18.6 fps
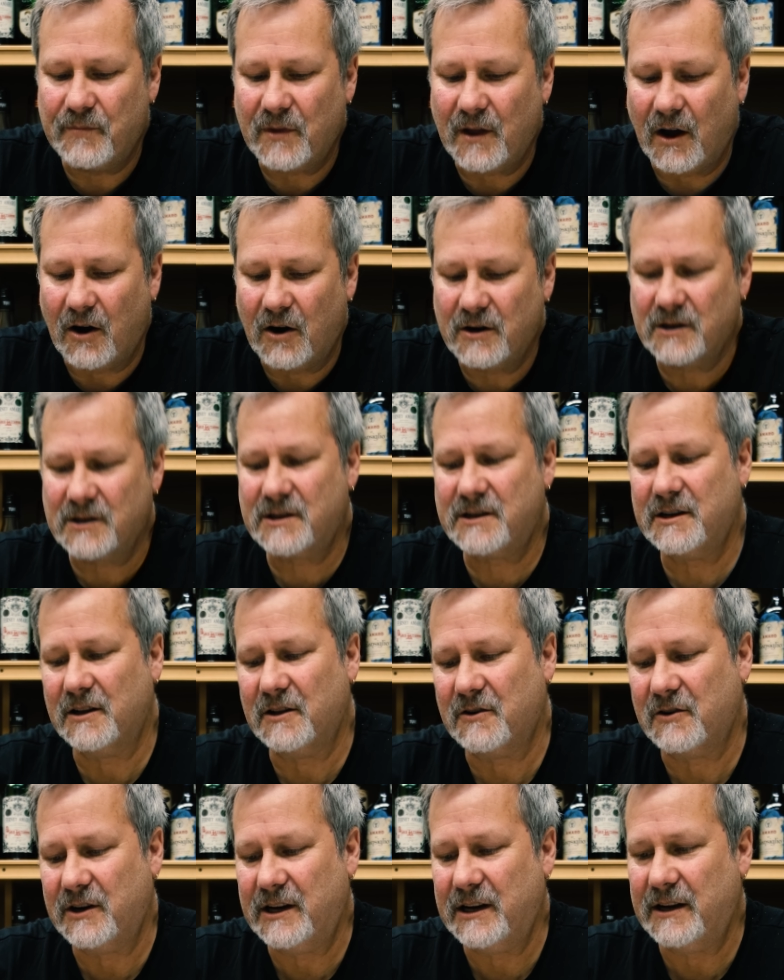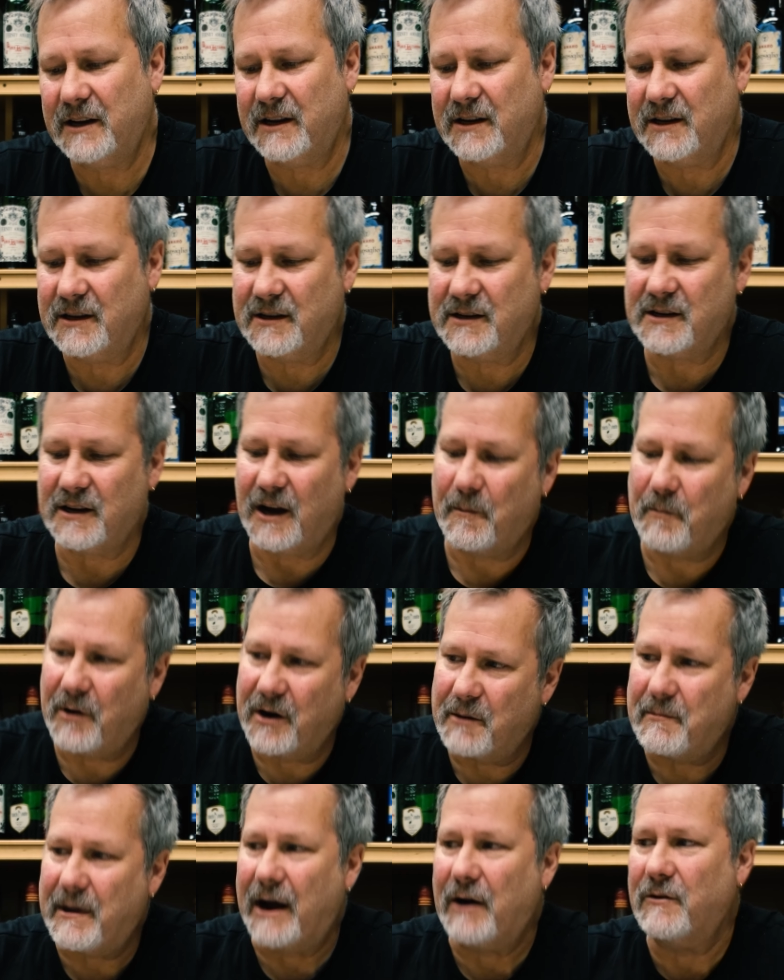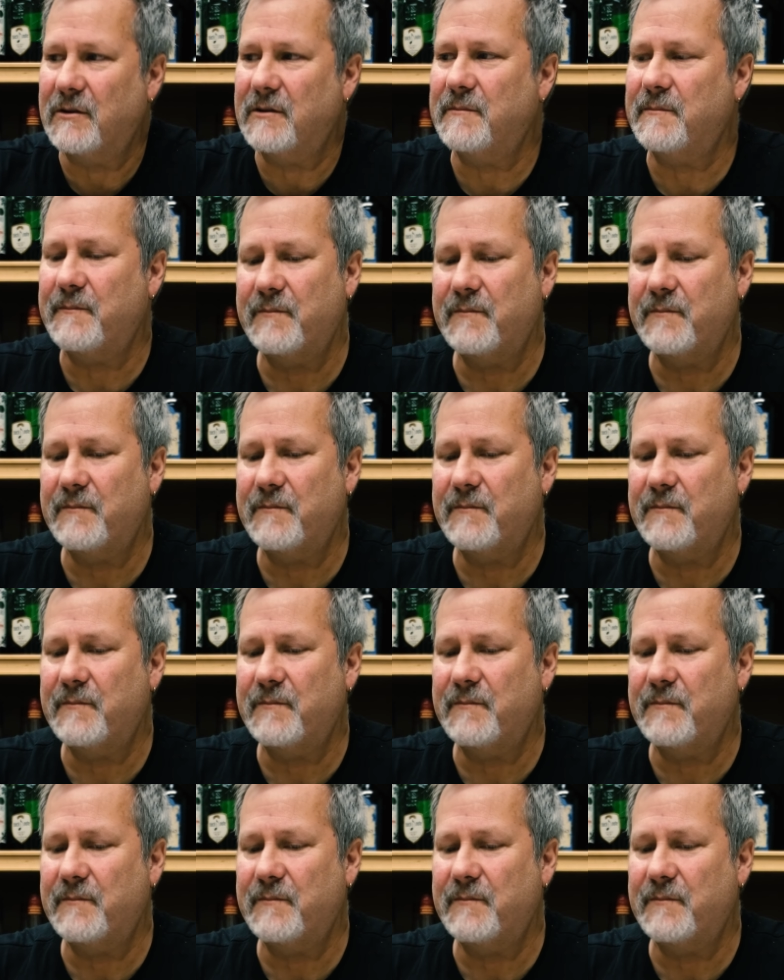Our distillery is up on a mountain.